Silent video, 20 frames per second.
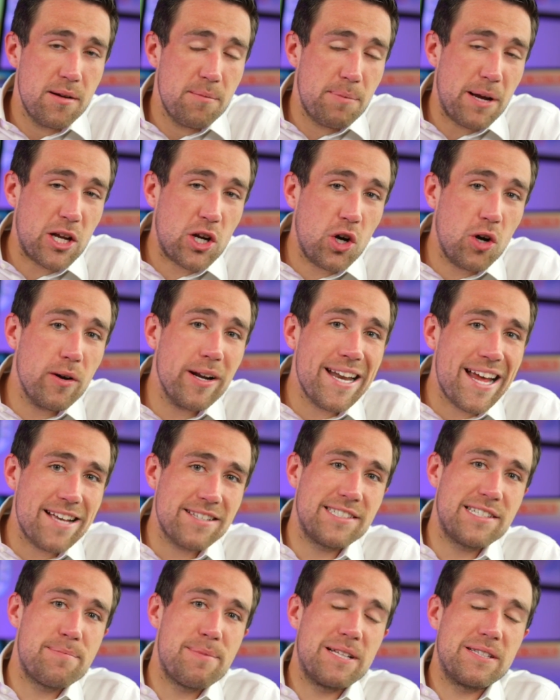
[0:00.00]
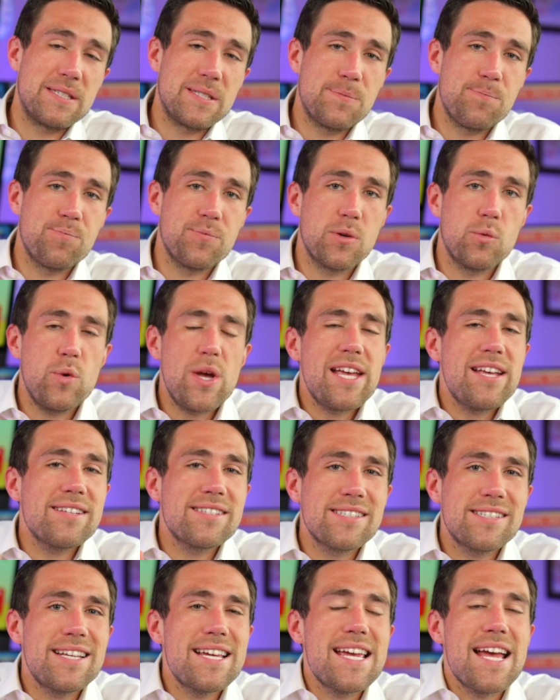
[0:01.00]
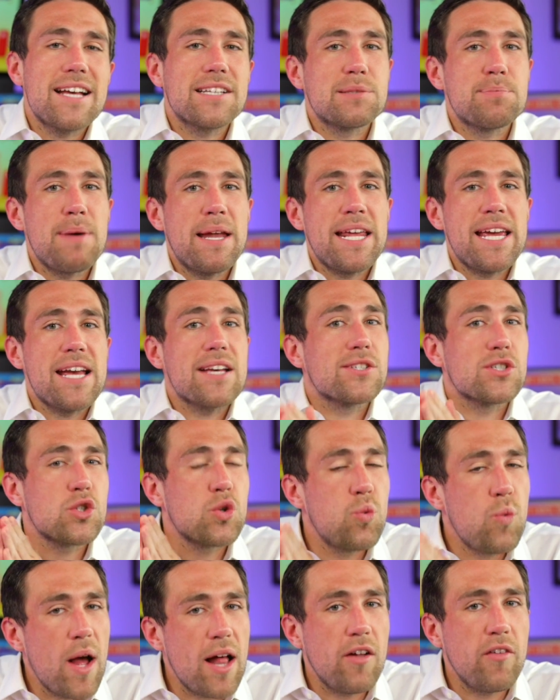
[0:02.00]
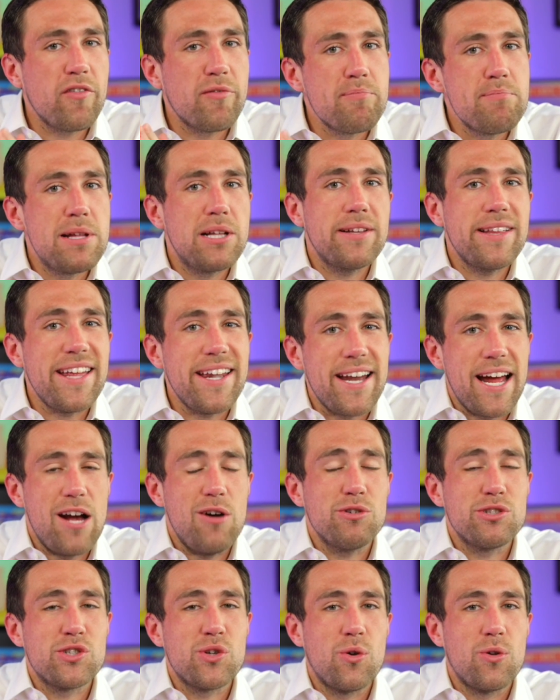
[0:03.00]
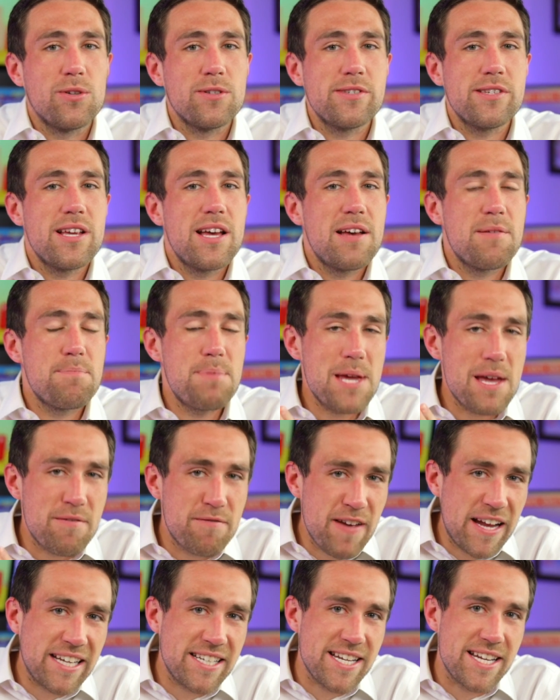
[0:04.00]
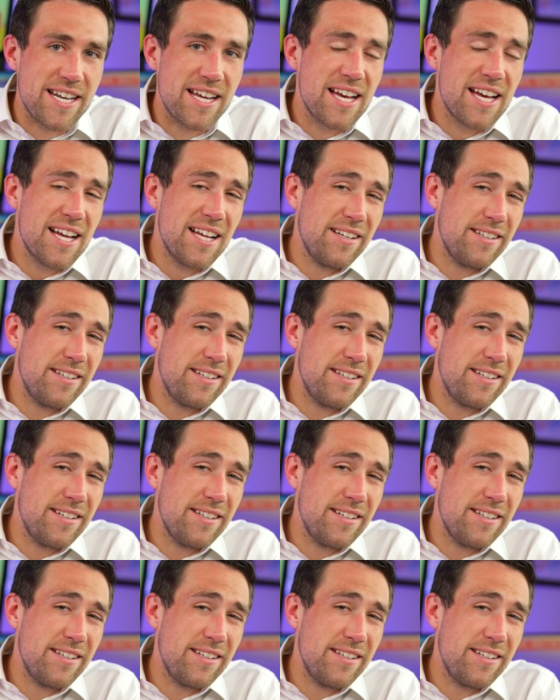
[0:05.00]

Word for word: By current estimates, we could see as many as 12 million households be evicted.